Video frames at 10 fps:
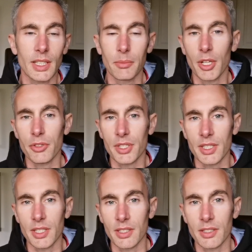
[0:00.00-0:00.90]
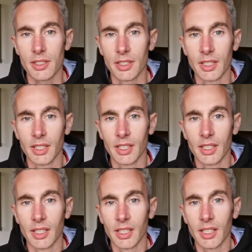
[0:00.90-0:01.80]
Hypnosis is
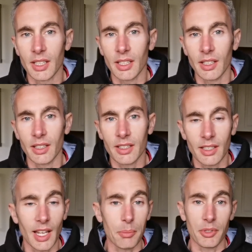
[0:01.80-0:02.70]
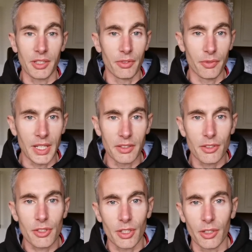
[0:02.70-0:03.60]
a collaborative
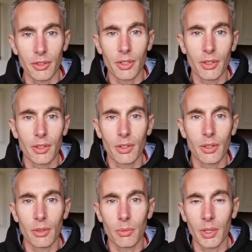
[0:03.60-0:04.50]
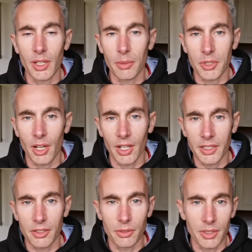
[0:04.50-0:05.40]
event, so when I'm
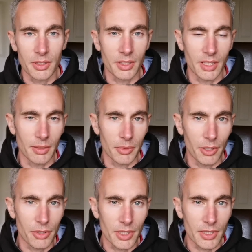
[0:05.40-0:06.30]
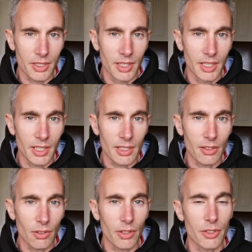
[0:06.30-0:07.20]
guiding you into the hypnosis,
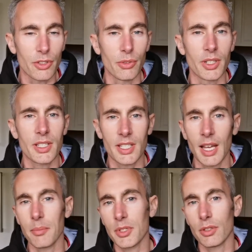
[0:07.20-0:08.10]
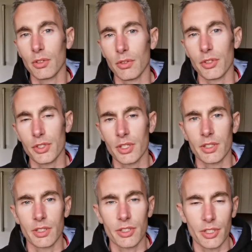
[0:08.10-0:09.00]
as long as you accept all of
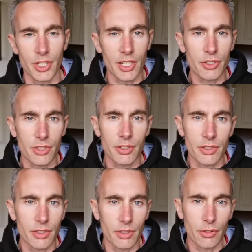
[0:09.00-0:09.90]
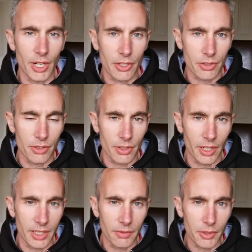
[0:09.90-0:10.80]
the suggestions and the directions
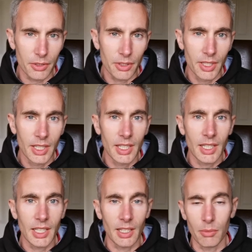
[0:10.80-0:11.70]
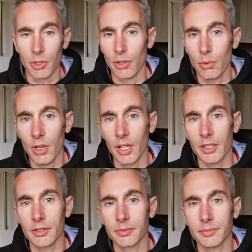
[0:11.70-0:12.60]
that I give you, it will
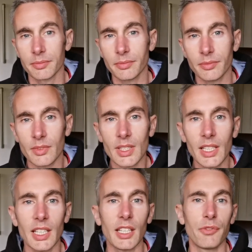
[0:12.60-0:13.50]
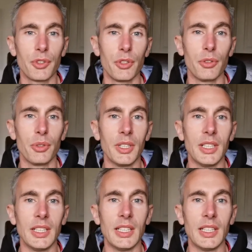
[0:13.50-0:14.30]
work. If you